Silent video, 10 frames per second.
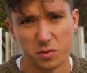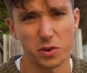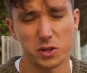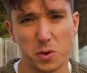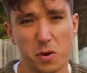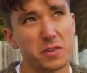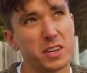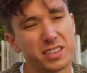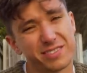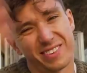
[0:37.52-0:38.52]
We got some
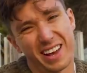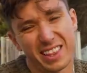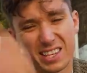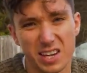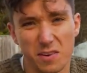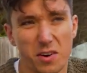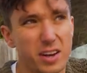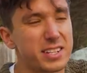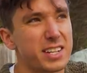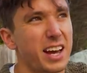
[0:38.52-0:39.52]
coffee, had the
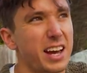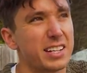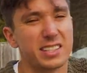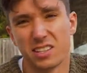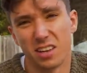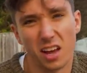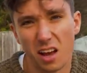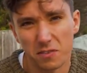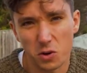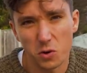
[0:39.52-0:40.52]
sunrise, and
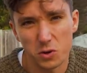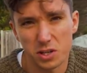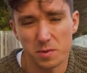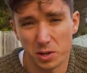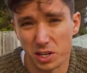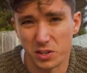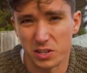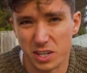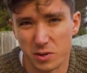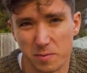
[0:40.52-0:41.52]
of course, I'm going to do a
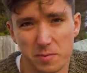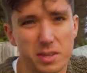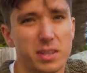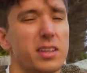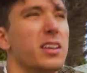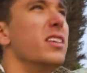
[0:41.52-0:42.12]
sea swim.